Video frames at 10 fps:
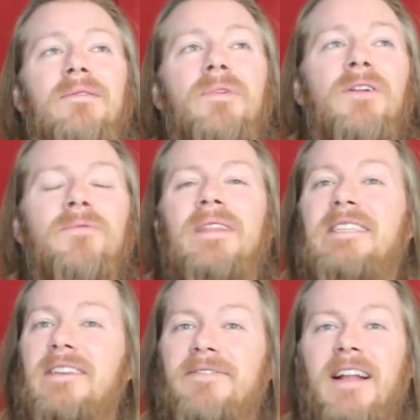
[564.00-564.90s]
we don't
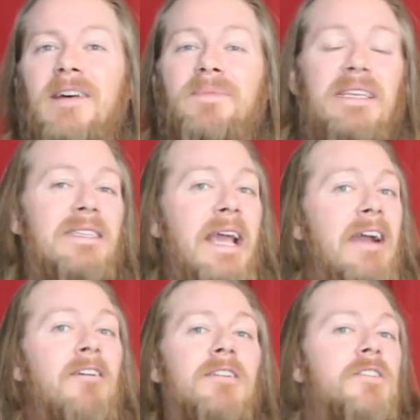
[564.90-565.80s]
really develop these
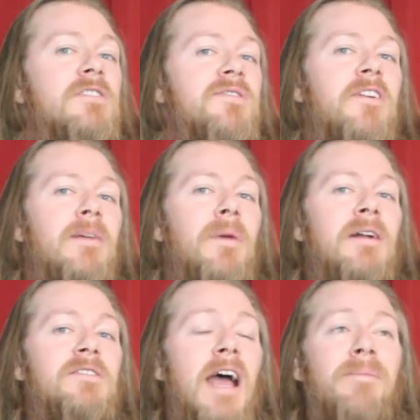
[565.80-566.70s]
characters very
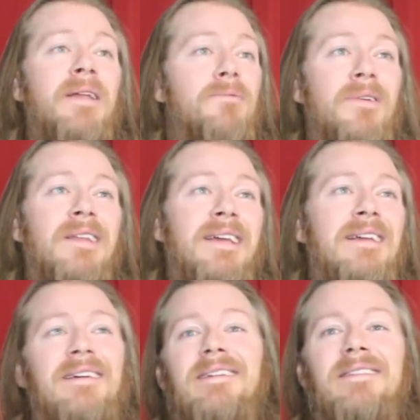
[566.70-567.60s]
much. I mean,
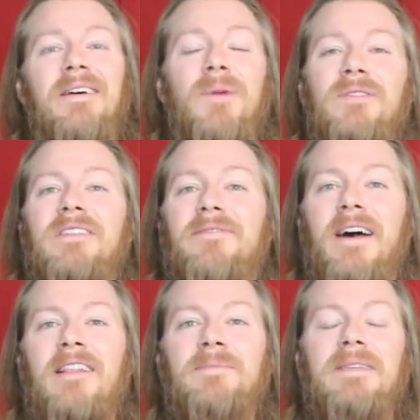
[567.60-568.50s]
really, the most
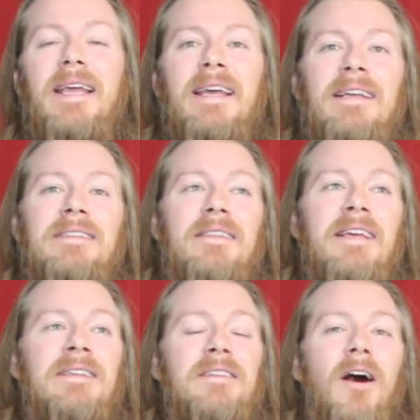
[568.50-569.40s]
developed is
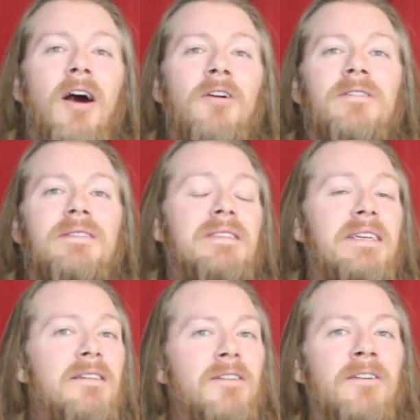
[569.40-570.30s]
this art
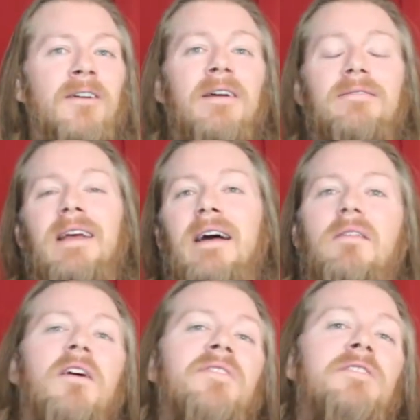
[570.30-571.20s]
dealer,
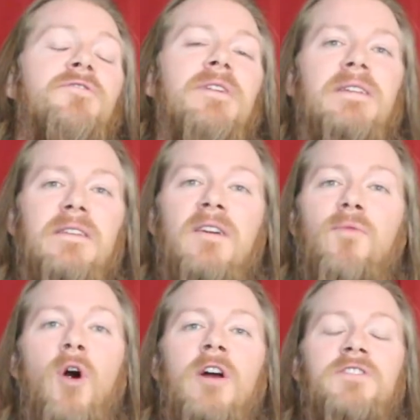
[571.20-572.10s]
love interest of
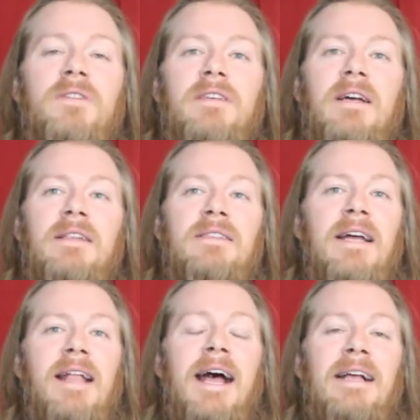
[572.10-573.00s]
Washington's
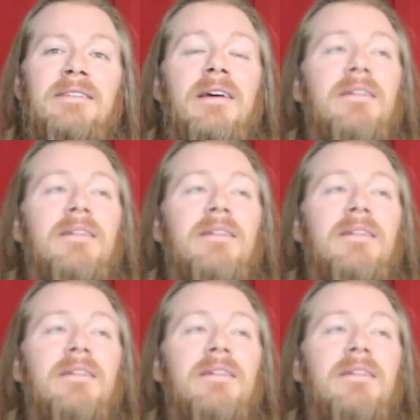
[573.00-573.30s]
that has